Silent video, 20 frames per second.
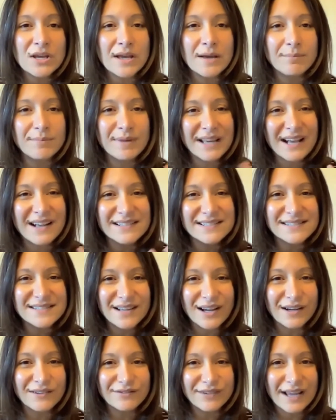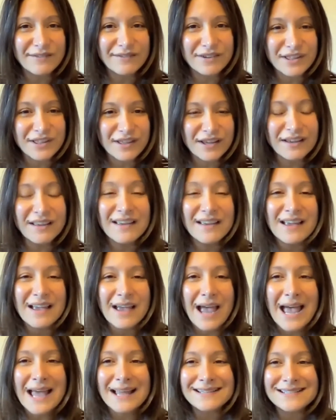because of everything.
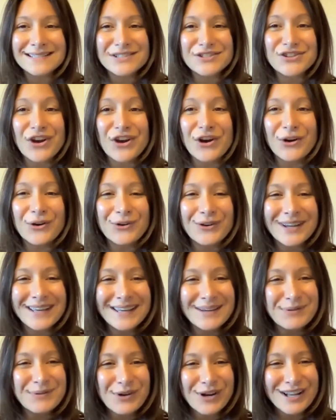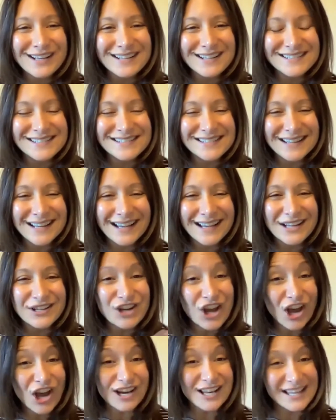And so it was
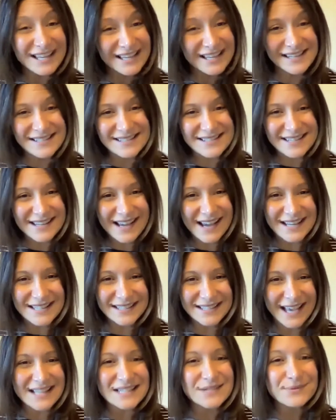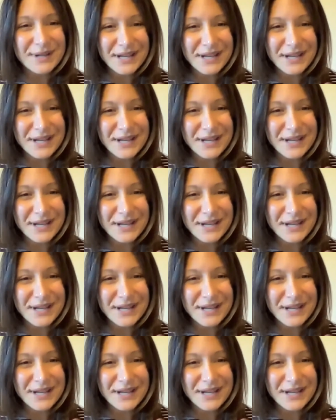not easy, I guess.